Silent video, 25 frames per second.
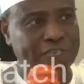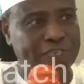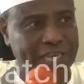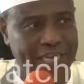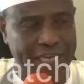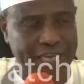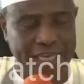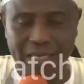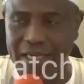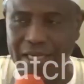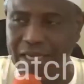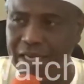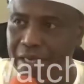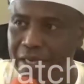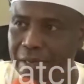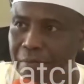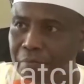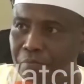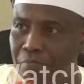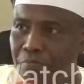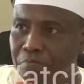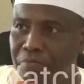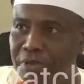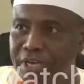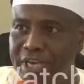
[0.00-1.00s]
day,
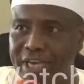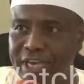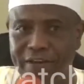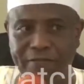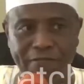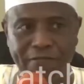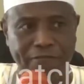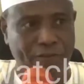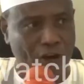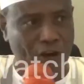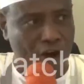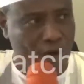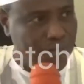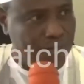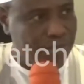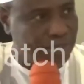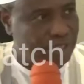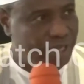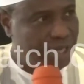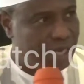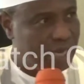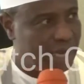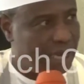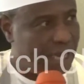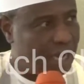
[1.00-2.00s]
be informed
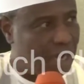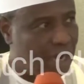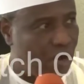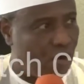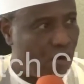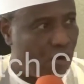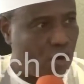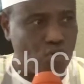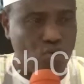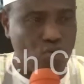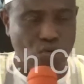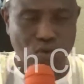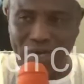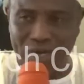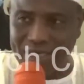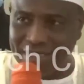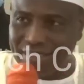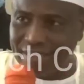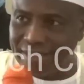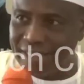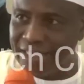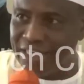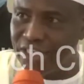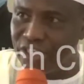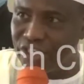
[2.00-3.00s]
on what
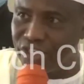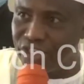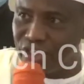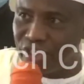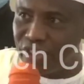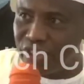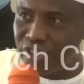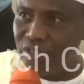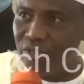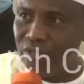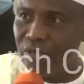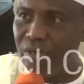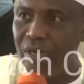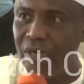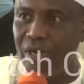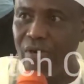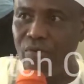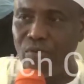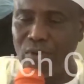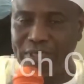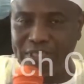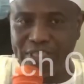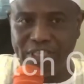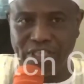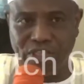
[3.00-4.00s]
the decision,
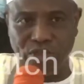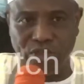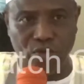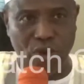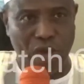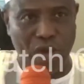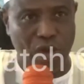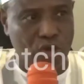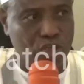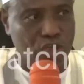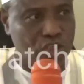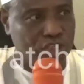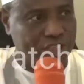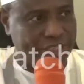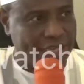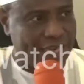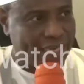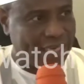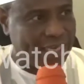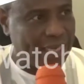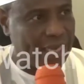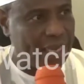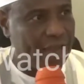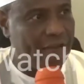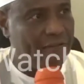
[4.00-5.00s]
what decision we are going to
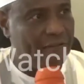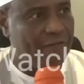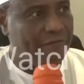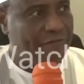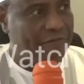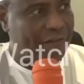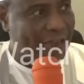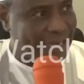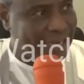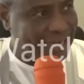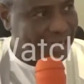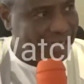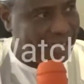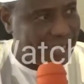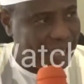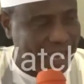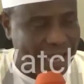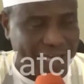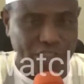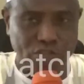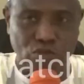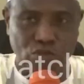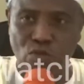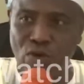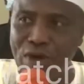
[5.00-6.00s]
take finally
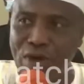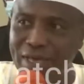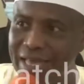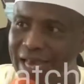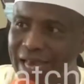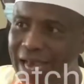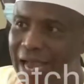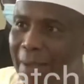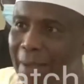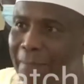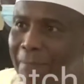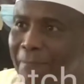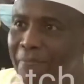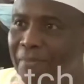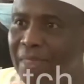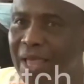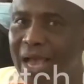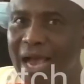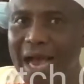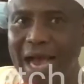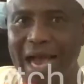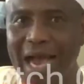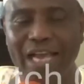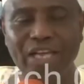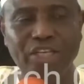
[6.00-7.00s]
as to whether
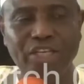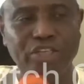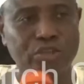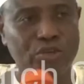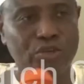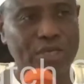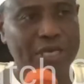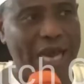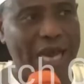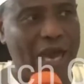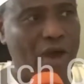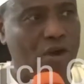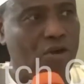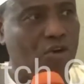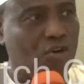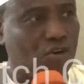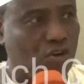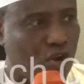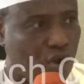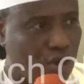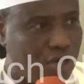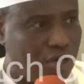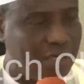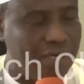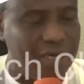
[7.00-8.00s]
I should now
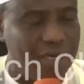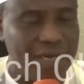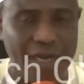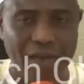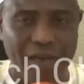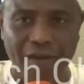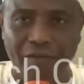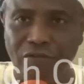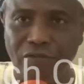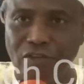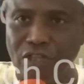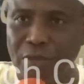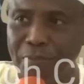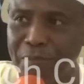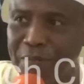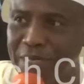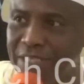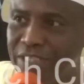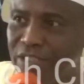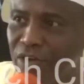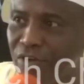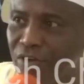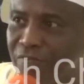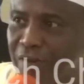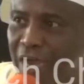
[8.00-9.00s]
run for the
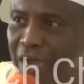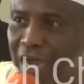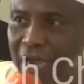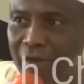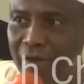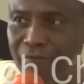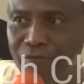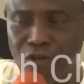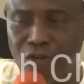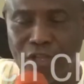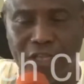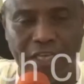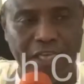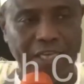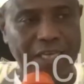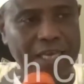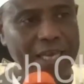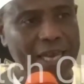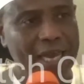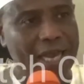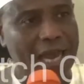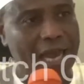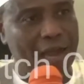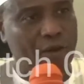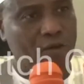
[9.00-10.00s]
president, uh, for the
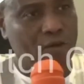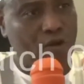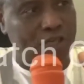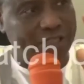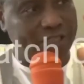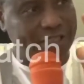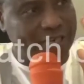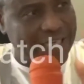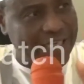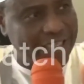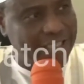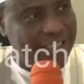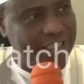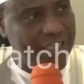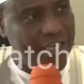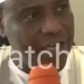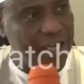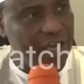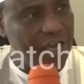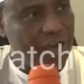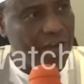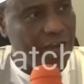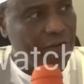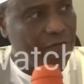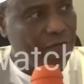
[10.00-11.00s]
uh, contest
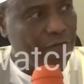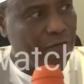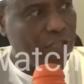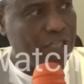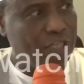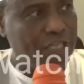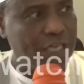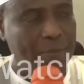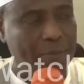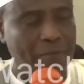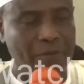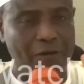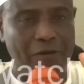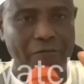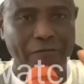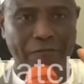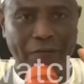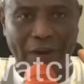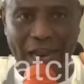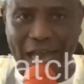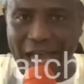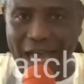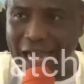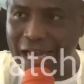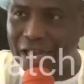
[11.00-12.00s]
for the
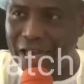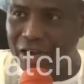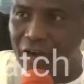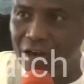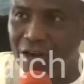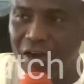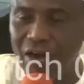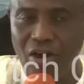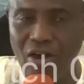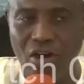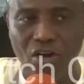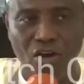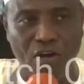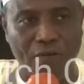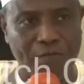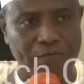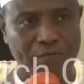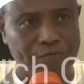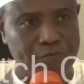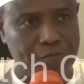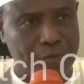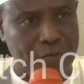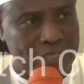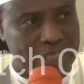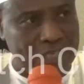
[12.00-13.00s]
flag of
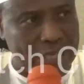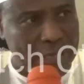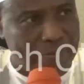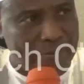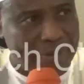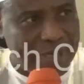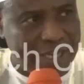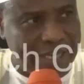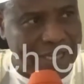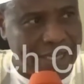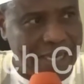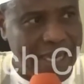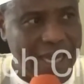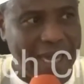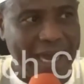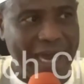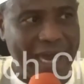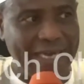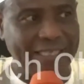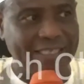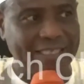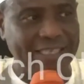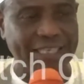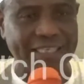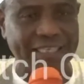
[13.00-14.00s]
P D P
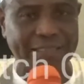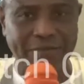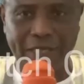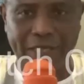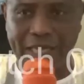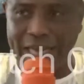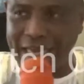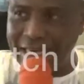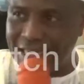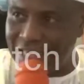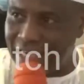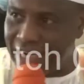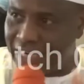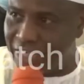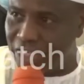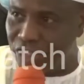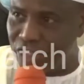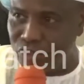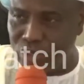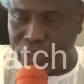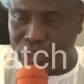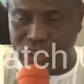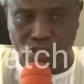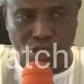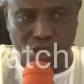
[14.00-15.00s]
as a candidate in
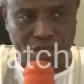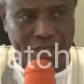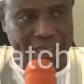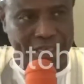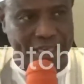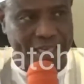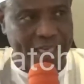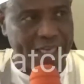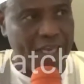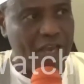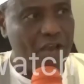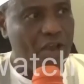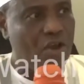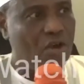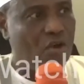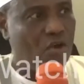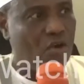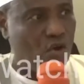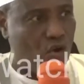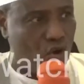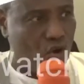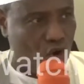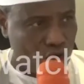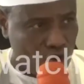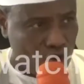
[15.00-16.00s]
twenty twenty-three
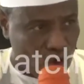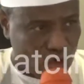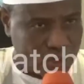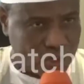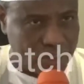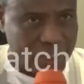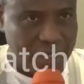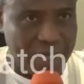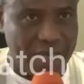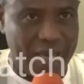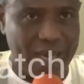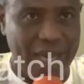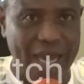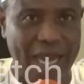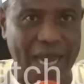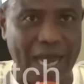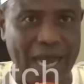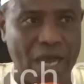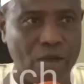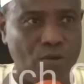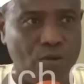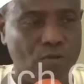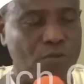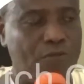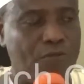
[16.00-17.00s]
or not.
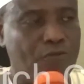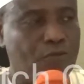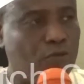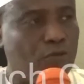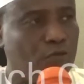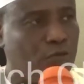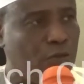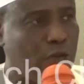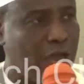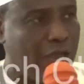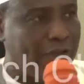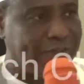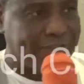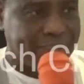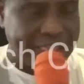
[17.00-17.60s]
And we have